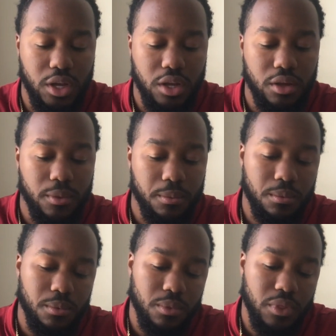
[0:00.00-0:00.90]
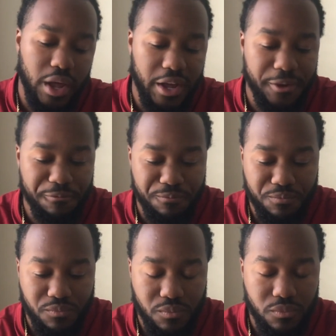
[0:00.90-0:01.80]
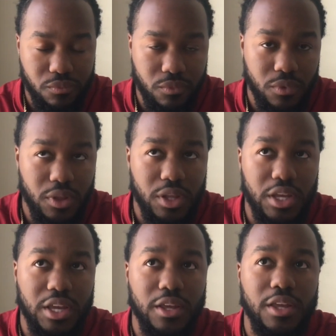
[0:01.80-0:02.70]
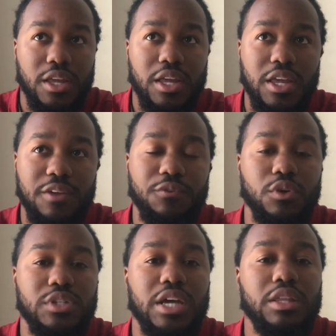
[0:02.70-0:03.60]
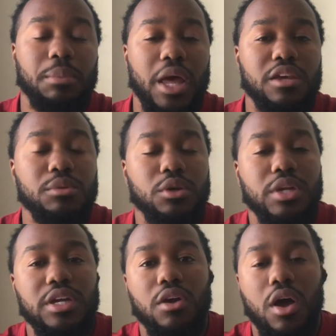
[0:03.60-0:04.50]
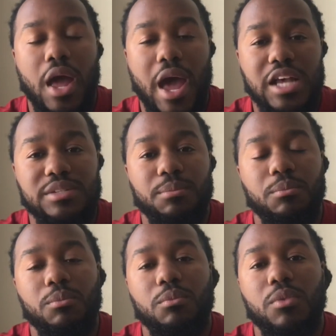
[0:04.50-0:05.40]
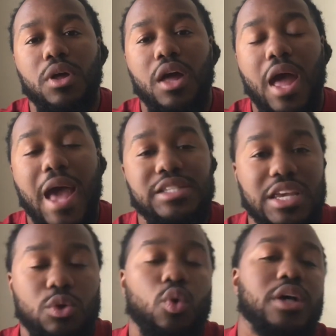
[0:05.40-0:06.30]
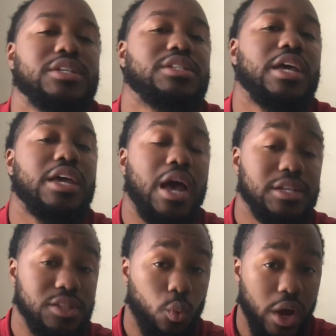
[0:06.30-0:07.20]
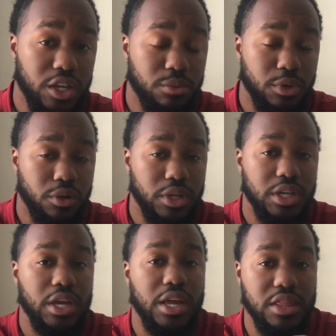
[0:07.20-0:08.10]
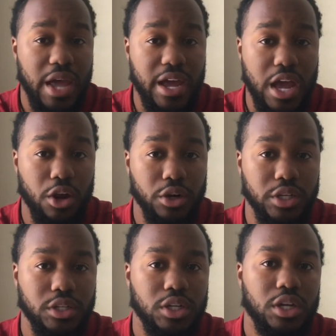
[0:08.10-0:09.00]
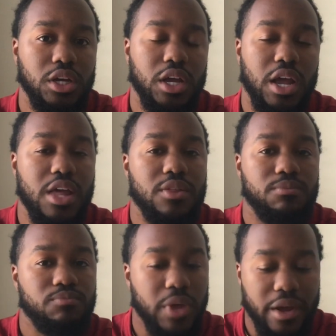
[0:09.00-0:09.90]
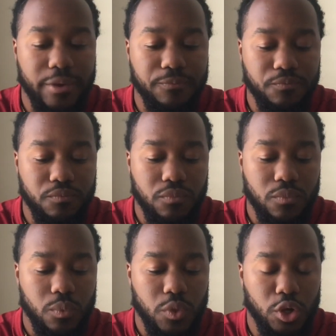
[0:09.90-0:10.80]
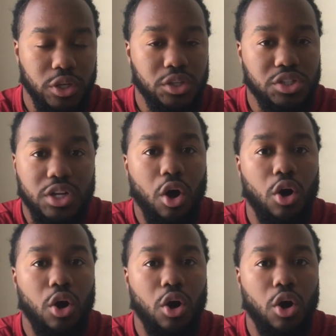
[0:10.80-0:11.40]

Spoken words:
he feels like the Black community has as equal as a say as the white community in that area, and that they should all come to a common understanding.